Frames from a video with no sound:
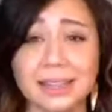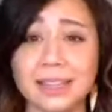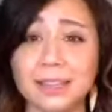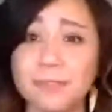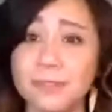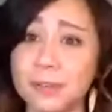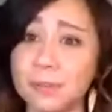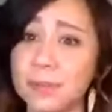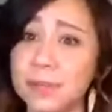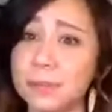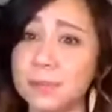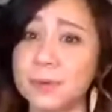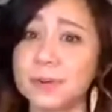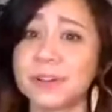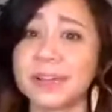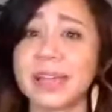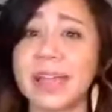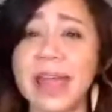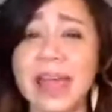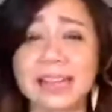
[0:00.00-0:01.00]
leaving
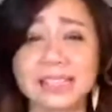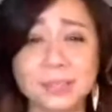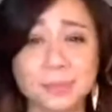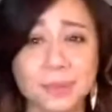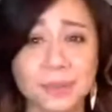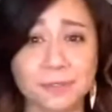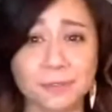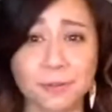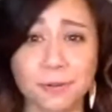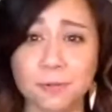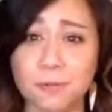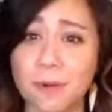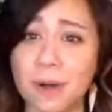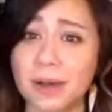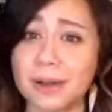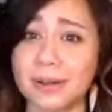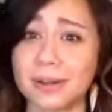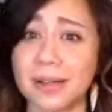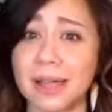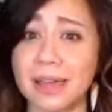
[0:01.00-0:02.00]
people gasping for
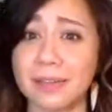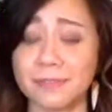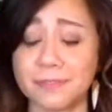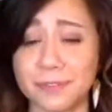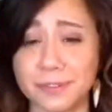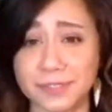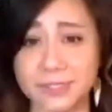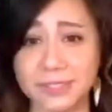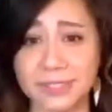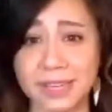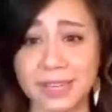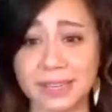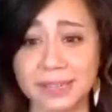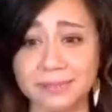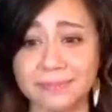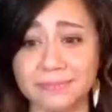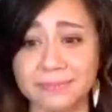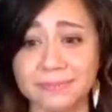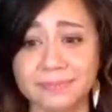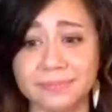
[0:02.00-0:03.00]
water at first aid.